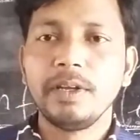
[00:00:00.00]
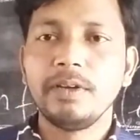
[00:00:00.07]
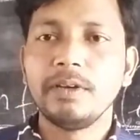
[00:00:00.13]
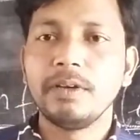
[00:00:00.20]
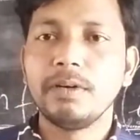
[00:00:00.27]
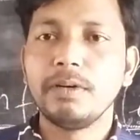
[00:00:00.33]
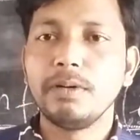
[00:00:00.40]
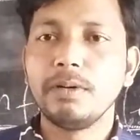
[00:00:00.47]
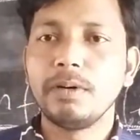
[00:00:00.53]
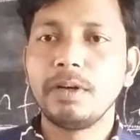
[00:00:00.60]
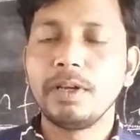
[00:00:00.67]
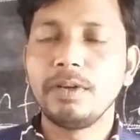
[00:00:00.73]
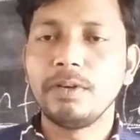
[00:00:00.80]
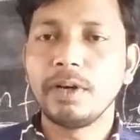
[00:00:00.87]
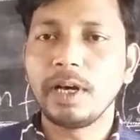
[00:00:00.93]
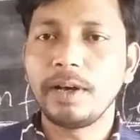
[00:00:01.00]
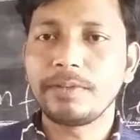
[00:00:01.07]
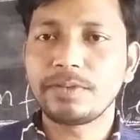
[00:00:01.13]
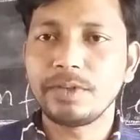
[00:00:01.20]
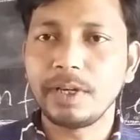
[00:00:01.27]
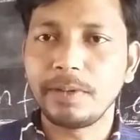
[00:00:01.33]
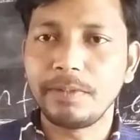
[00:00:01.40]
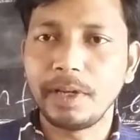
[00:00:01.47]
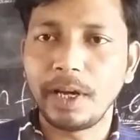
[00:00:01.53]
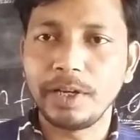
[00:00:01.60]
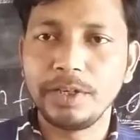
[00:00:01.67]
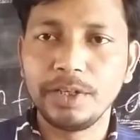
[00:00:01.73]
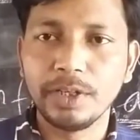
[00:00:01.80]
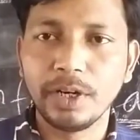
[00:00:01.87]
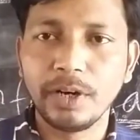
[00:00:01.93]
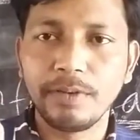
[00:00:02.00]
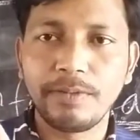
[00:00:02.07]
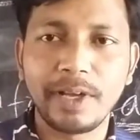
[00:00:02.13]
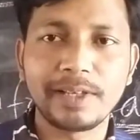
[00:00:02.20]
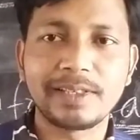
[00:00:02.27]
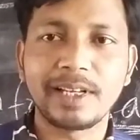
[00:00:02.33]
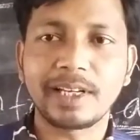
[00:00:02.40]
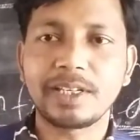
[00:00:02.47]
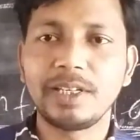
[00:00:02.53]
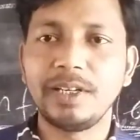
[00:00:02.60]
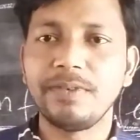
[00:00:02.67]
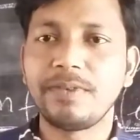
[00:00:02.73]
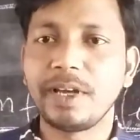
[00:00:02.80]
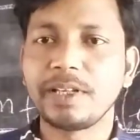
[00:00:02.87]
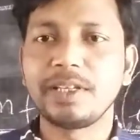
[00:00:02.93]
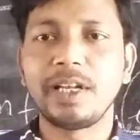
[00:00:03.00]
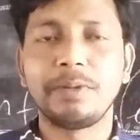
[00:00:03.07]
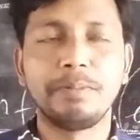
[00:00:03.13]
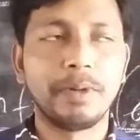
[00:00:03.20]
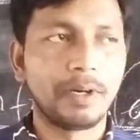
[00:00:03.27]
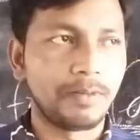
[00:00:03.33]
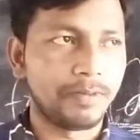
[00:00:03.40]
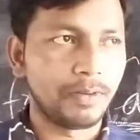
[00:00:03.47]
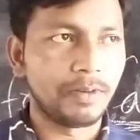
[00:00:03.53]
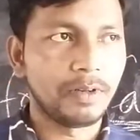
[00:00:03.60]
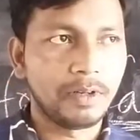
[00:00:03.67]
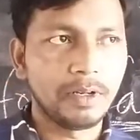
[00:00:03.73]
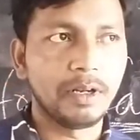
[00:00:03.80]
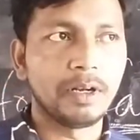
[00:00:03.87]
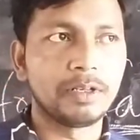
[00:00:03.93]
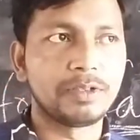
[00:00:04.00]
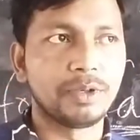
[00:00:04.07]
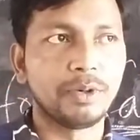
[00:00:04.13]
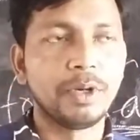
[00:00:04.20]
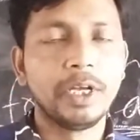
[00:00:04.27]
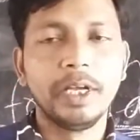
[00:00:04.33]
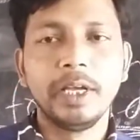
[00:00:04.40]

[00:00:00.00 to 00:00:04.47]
You have to have the idea of adjective and adverb also.